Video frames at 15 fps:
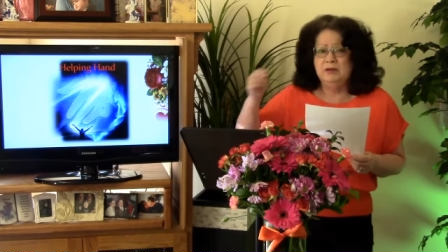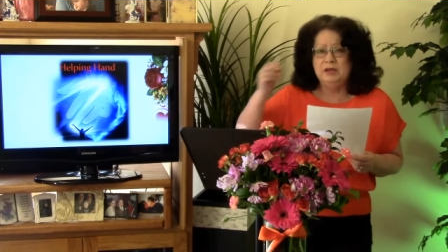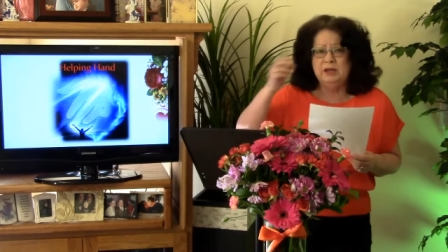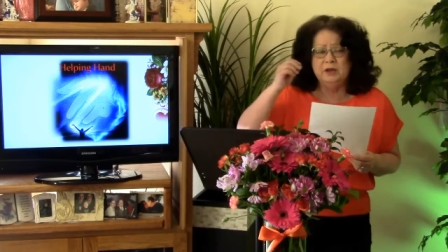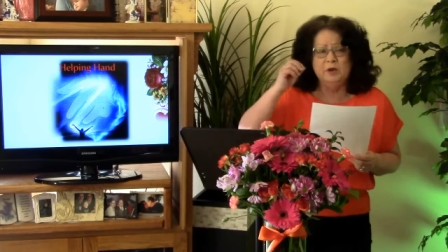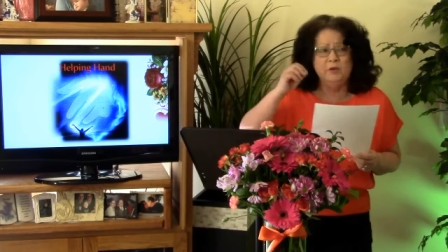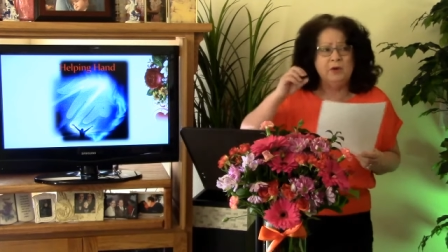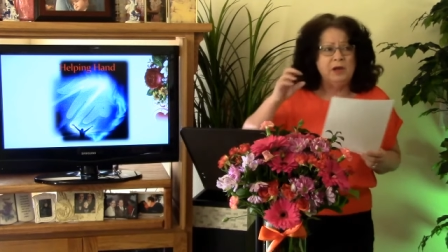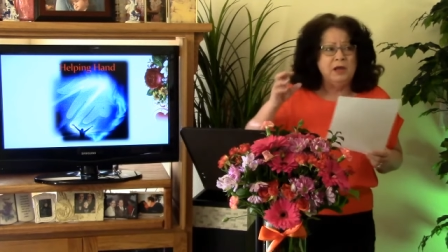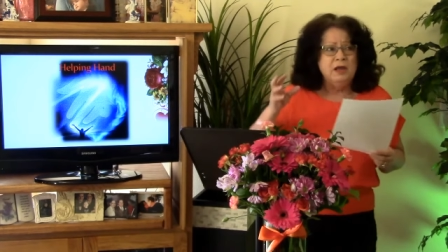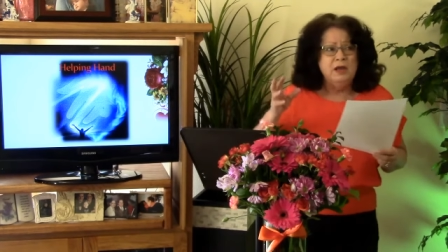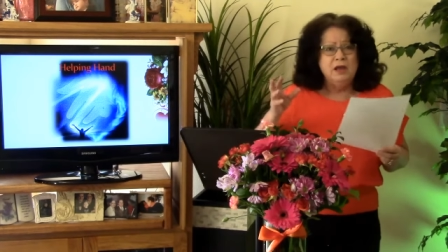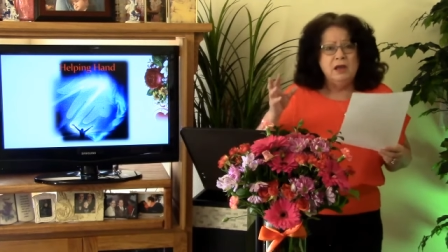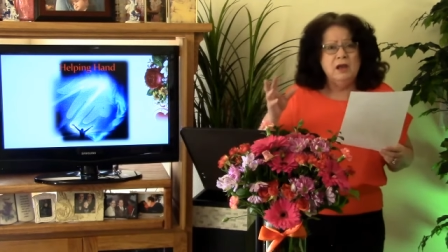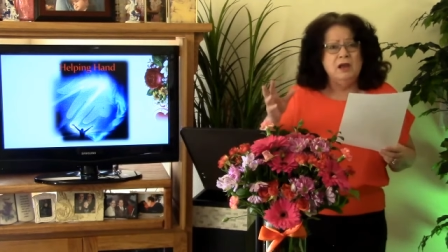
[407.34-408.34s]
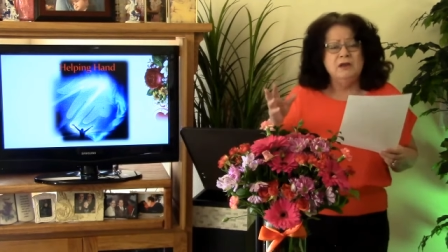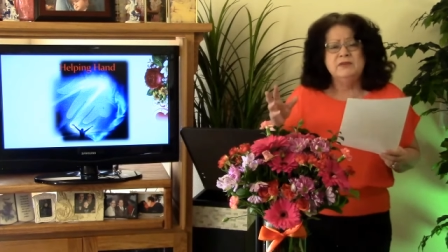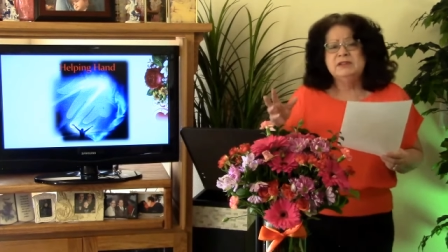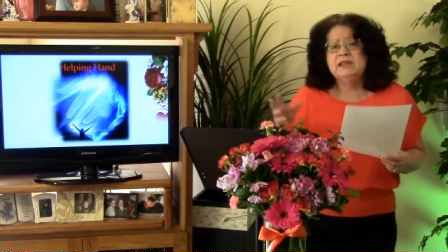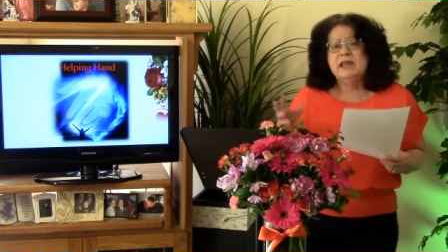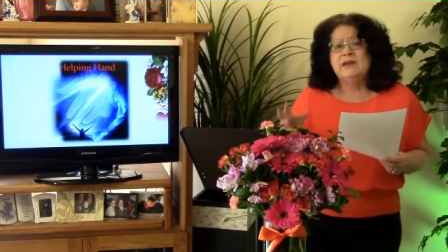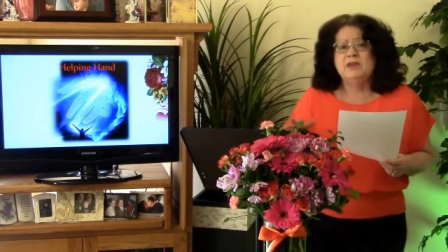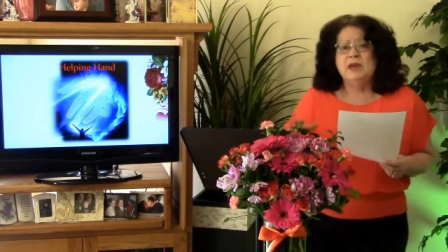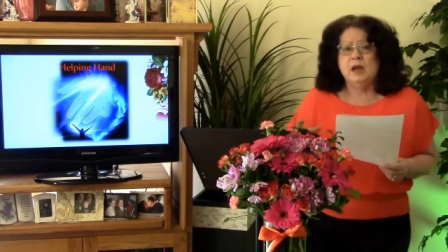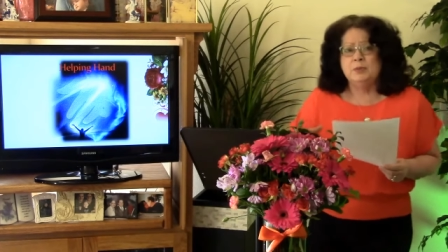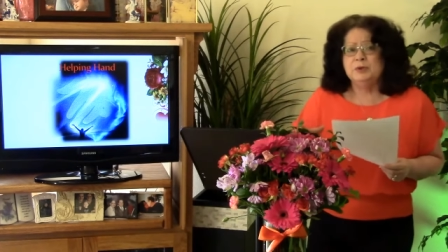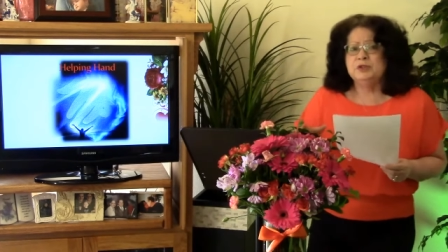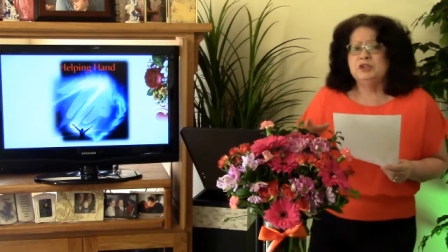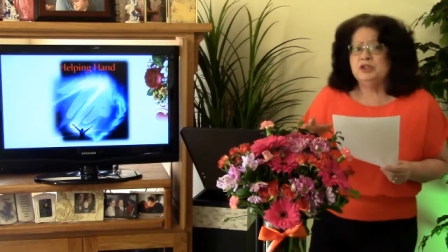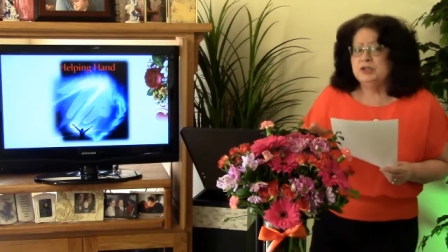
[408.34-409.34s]
you know, all of us have the
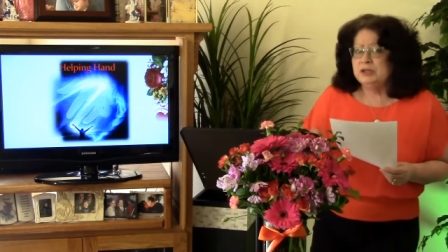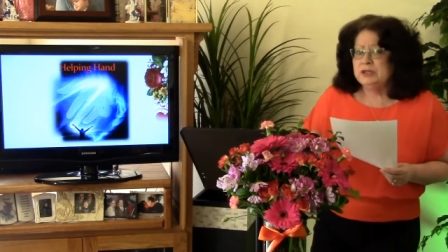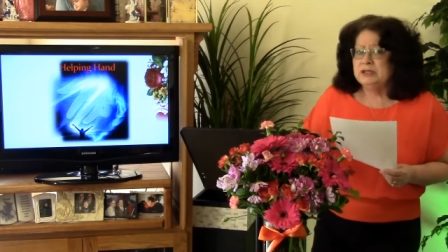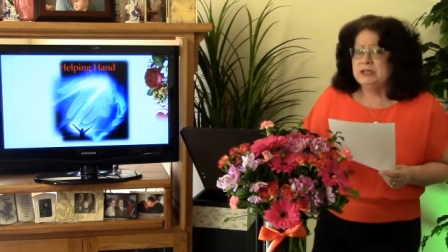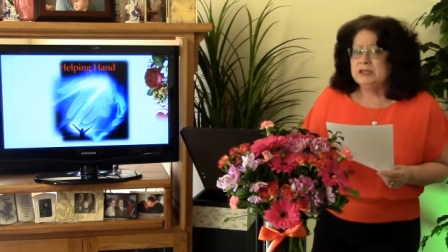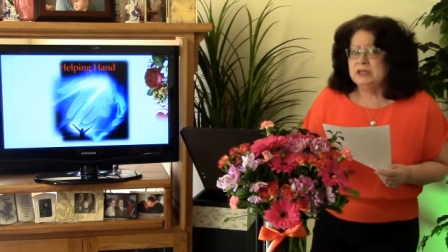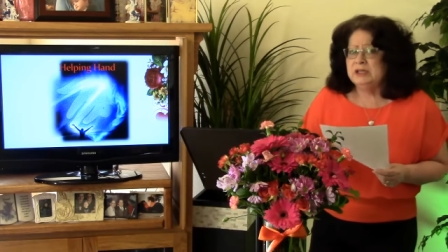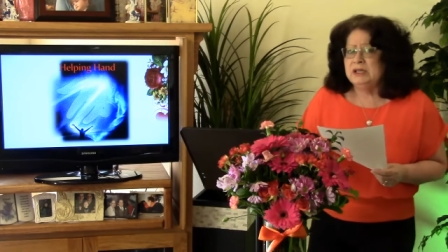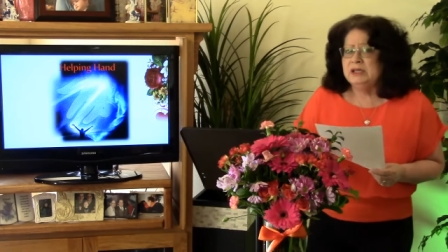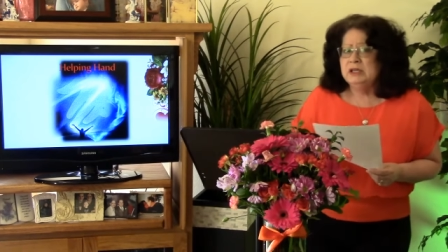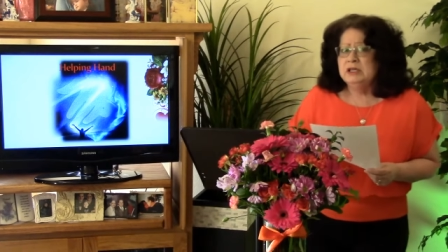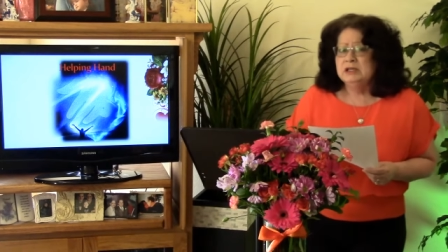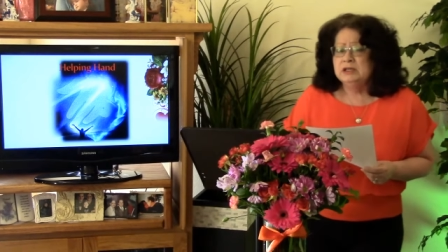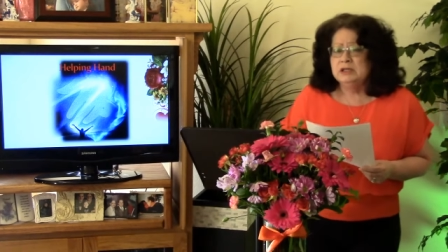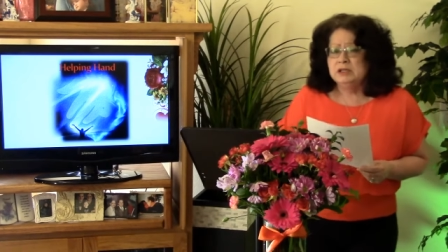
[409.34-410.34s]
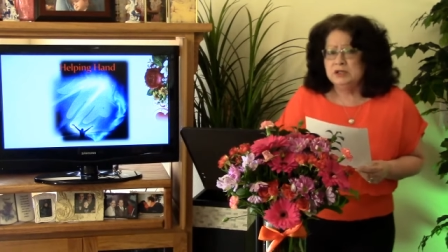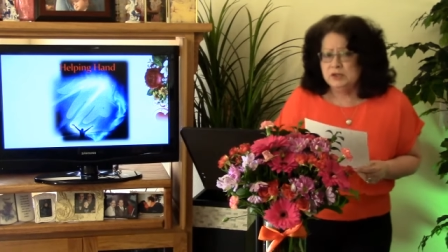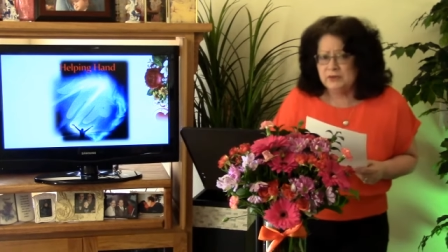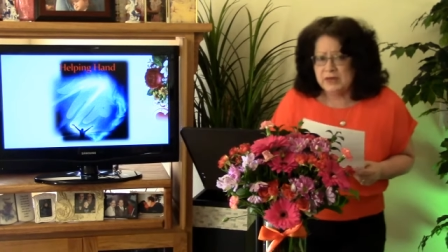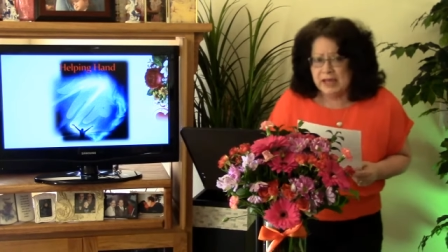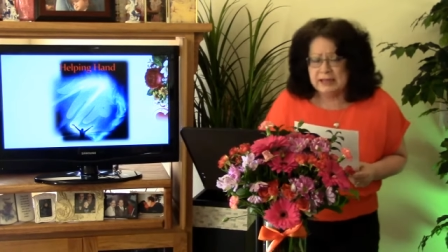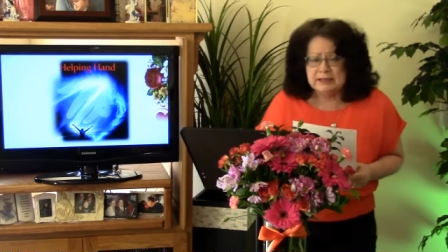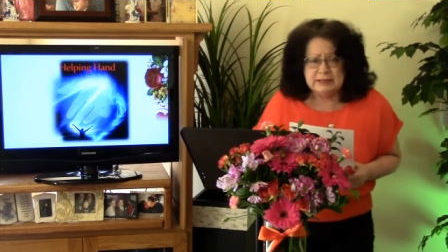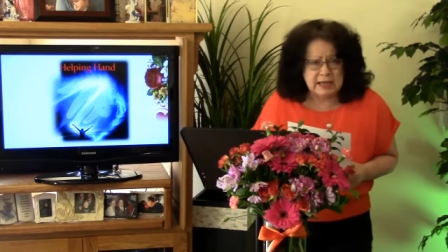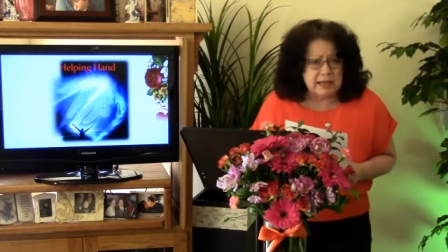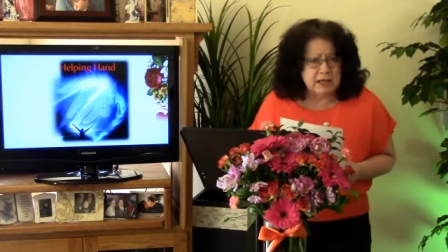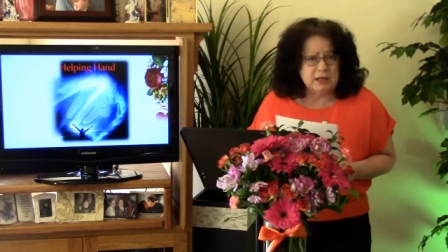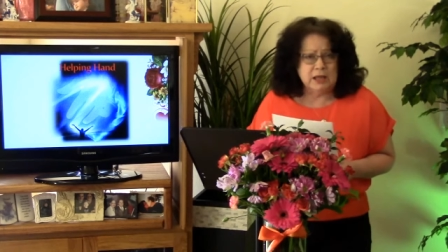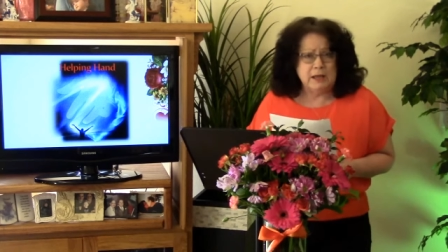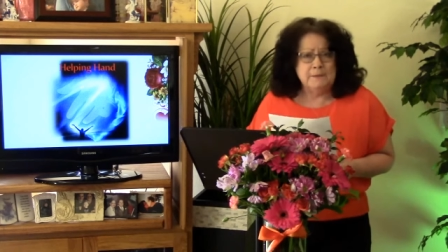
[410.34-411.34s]
opportunity to do that
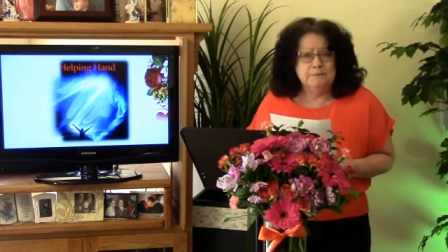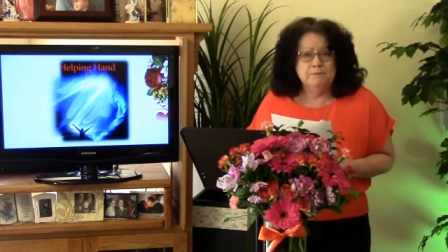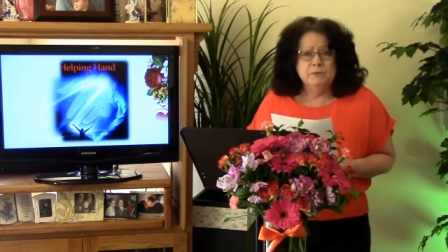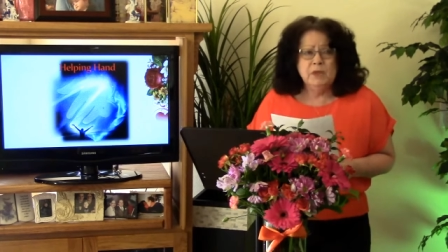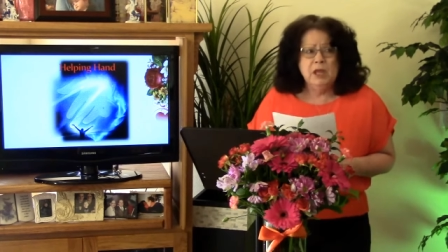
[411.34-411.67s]
daily,